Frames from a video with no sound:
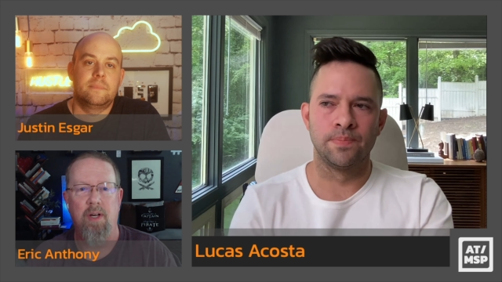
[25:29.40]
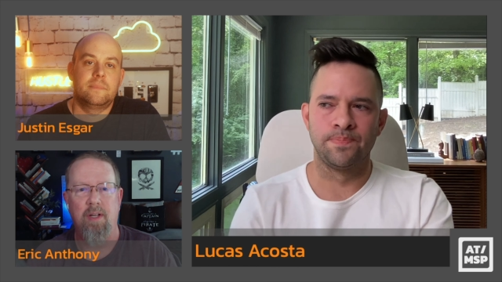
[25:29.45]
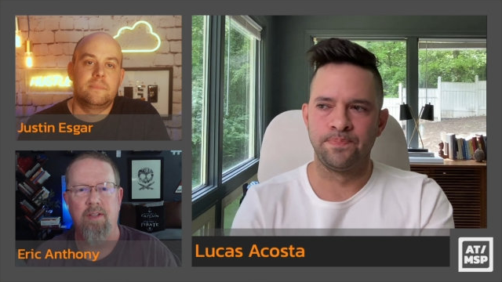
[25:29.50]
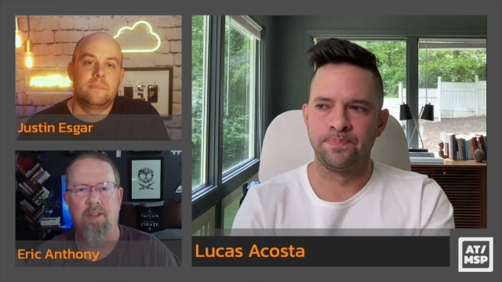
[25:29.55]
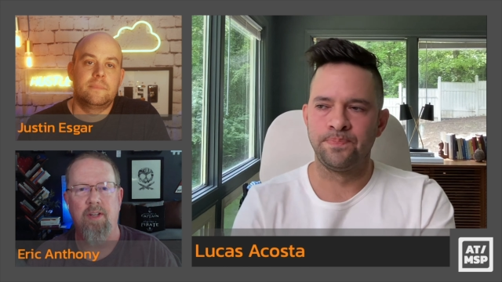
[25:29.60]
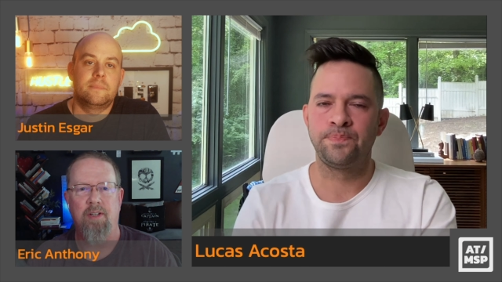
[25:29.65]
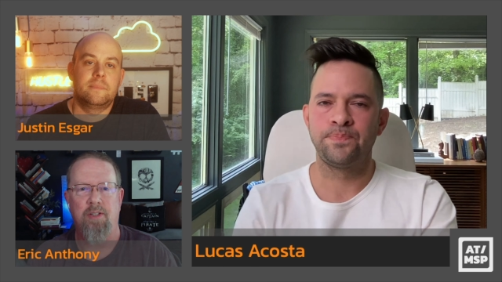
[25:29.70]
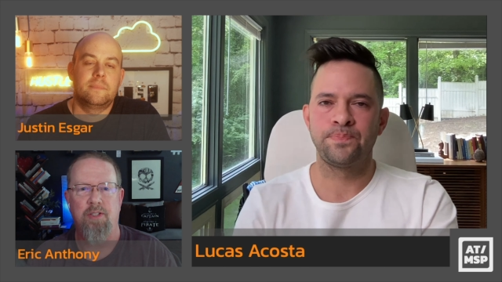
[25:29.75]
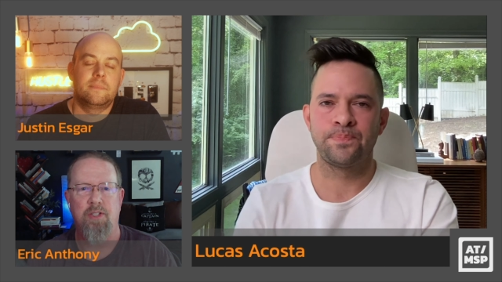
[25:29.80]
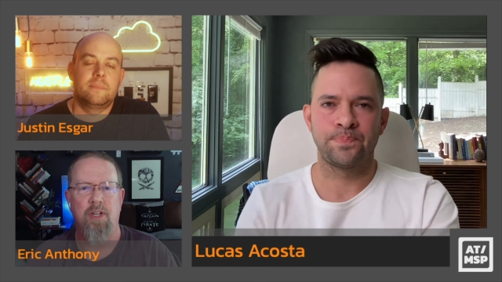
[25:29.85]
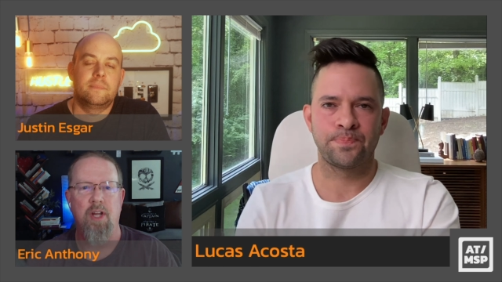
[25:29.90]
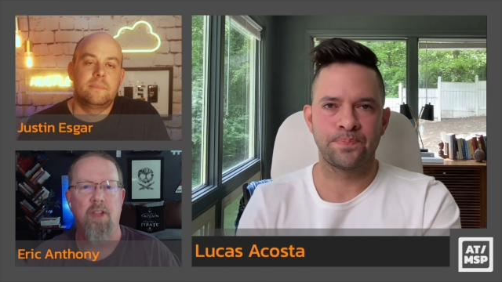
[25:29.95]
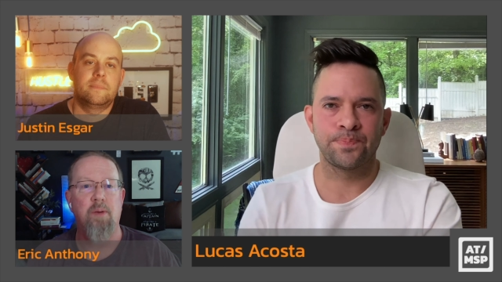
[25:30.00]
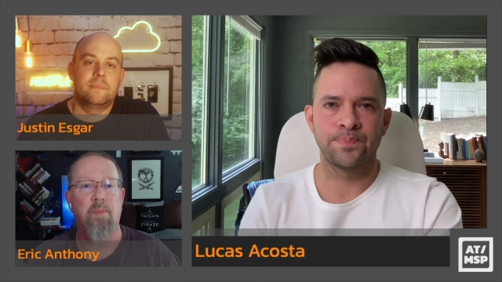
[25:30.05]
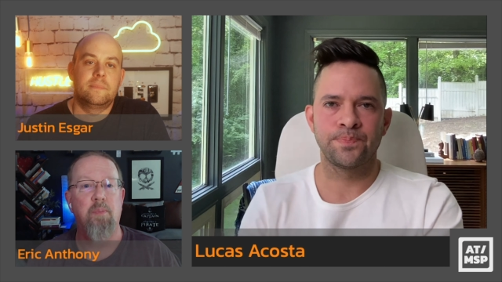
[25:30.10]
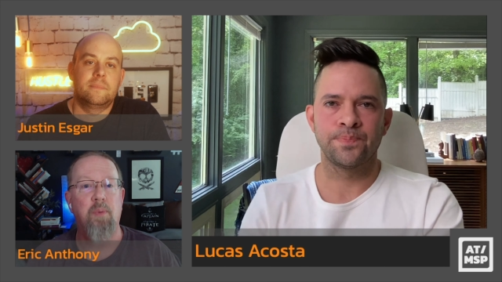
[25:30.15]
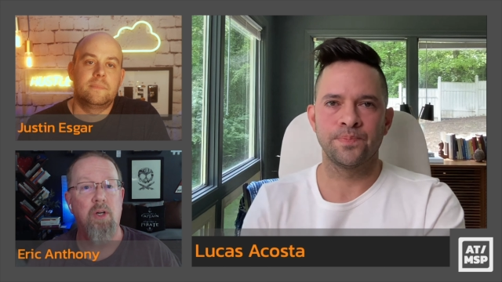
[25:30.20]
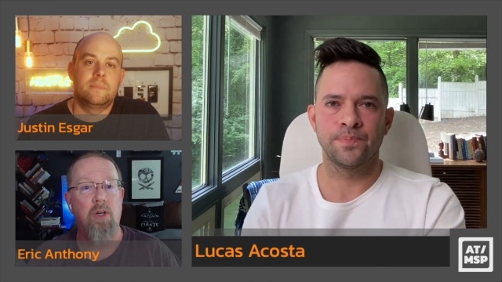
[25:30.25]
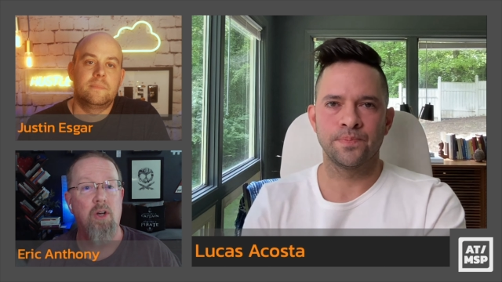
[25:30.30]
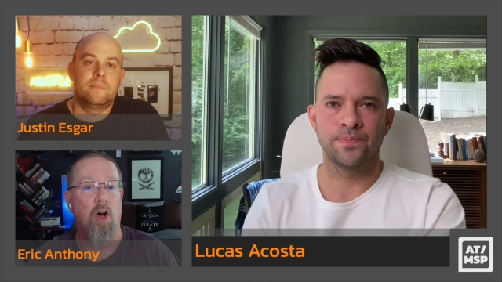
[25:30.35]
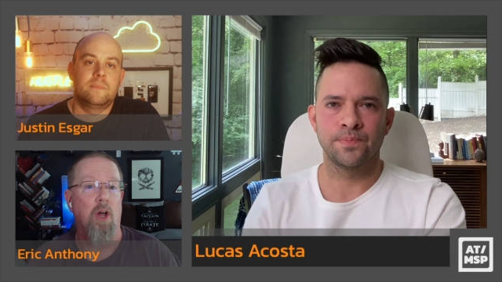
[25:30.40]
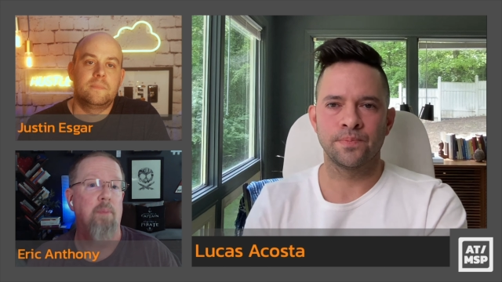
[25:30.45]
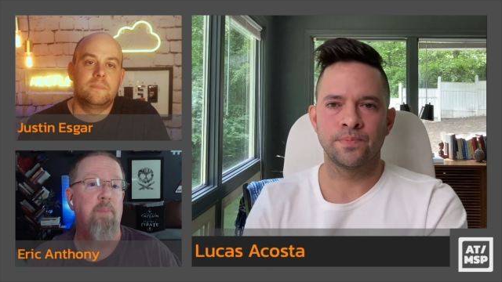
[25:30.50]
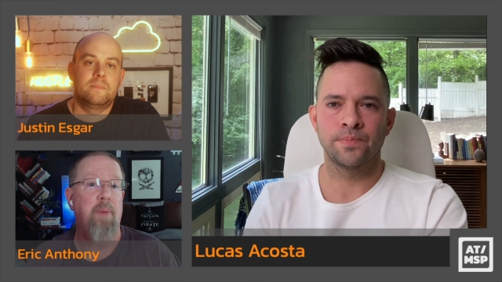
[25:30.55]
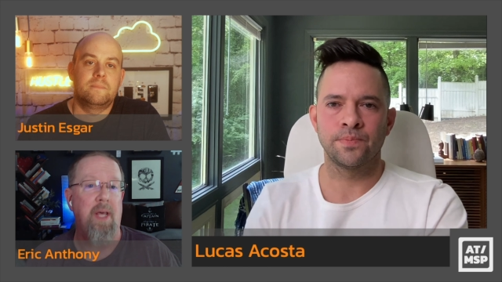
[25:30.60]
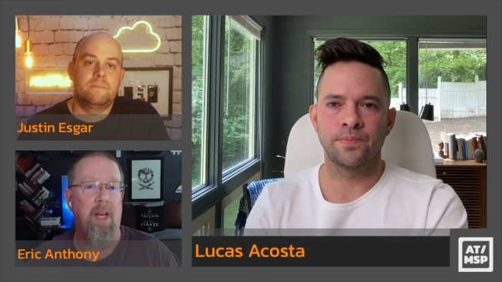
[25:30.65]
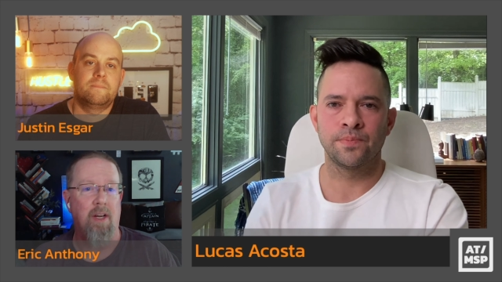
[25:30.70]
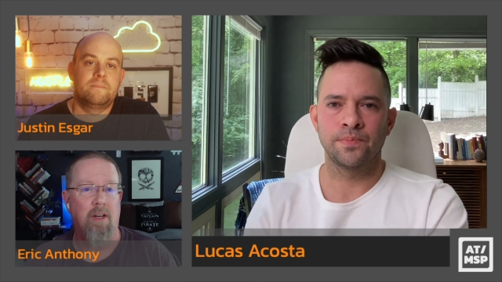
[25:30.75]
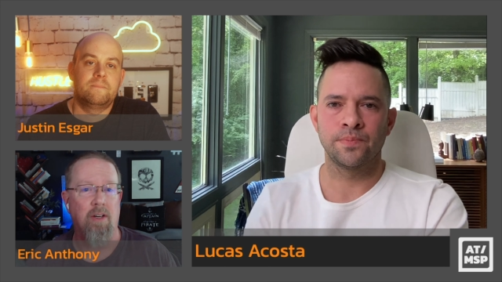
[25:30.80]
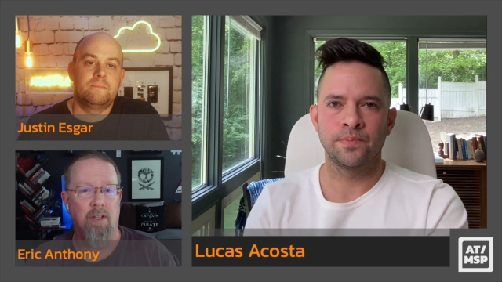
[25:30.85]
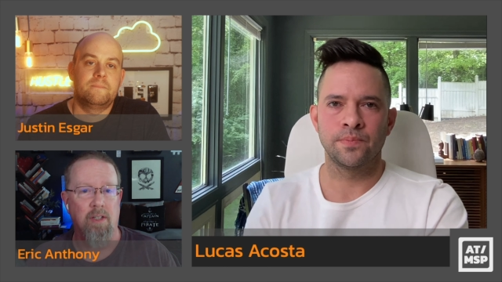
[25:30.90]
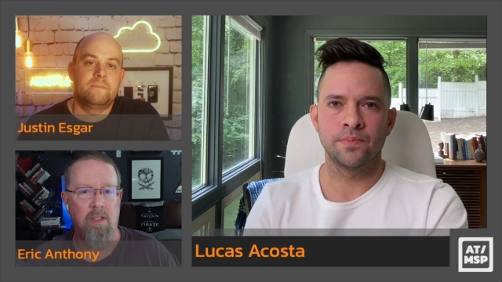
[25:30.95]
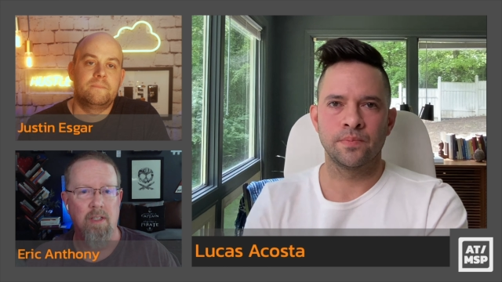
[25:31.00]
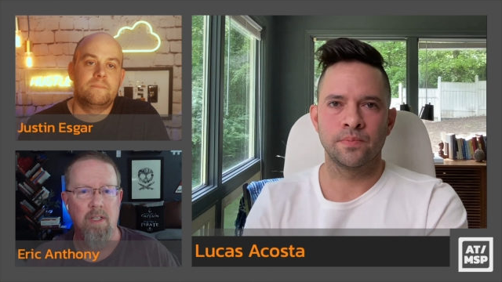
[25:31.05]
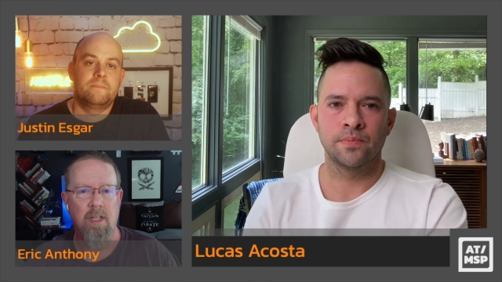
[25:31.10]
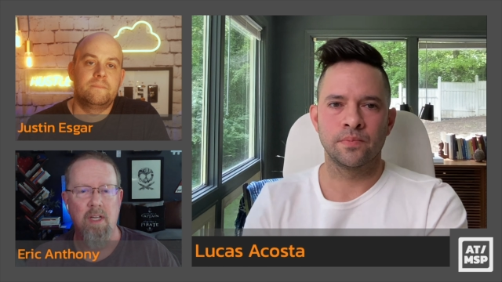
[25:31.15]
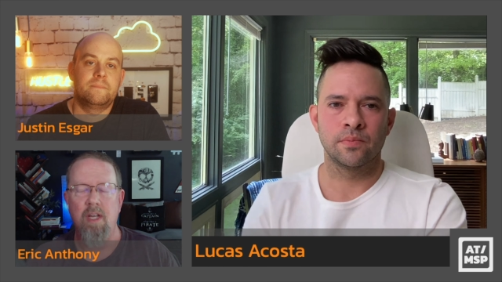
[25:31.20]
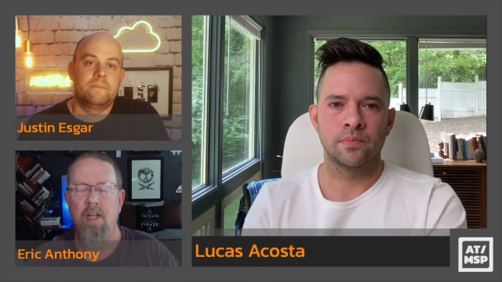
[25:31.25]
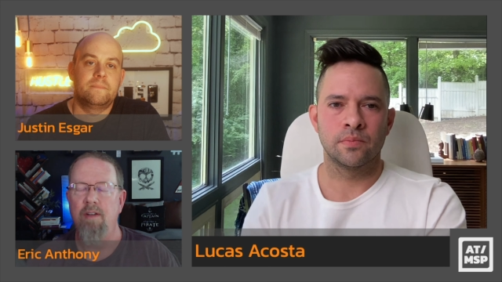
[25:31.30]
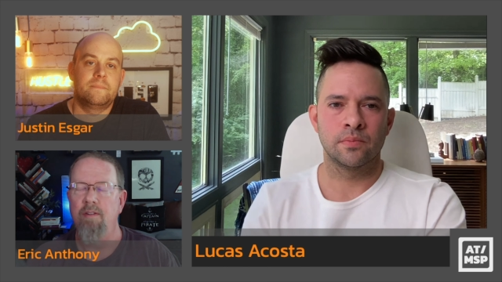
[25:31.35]
Speaker 1: a, there's another book called Pinnacle,
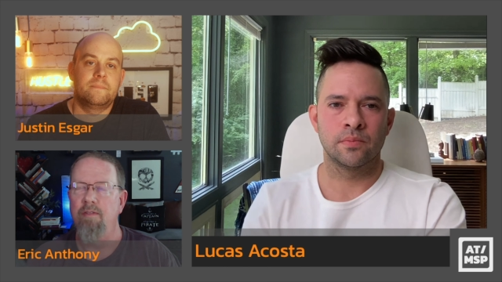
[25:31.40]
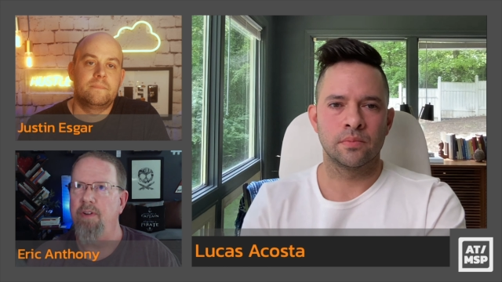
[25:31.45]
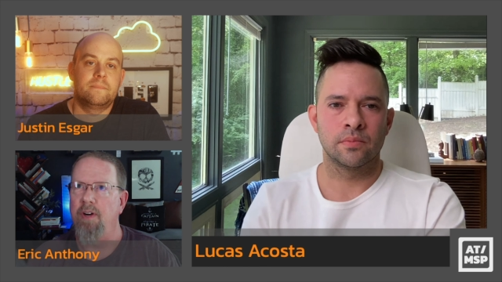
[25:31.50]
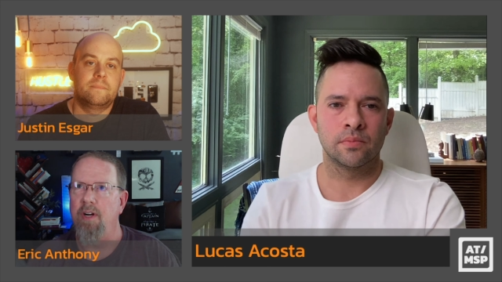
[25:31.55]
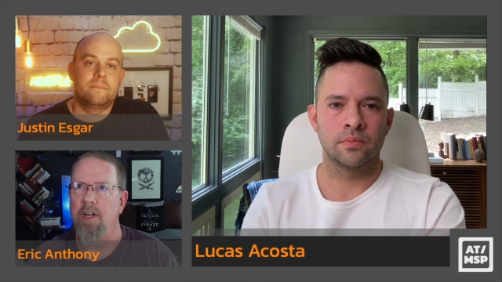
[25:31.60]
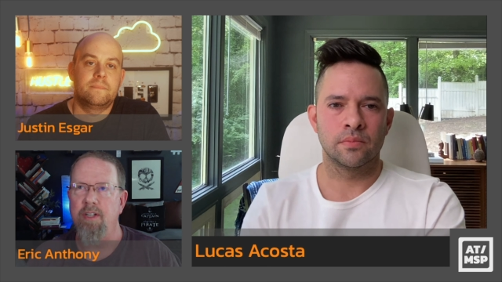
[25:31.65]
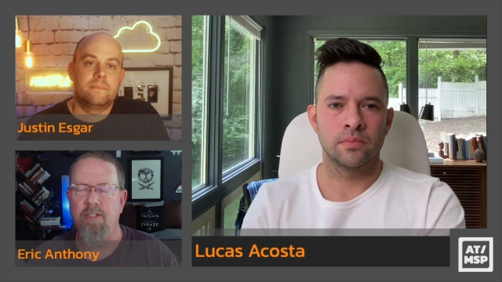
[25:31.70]
very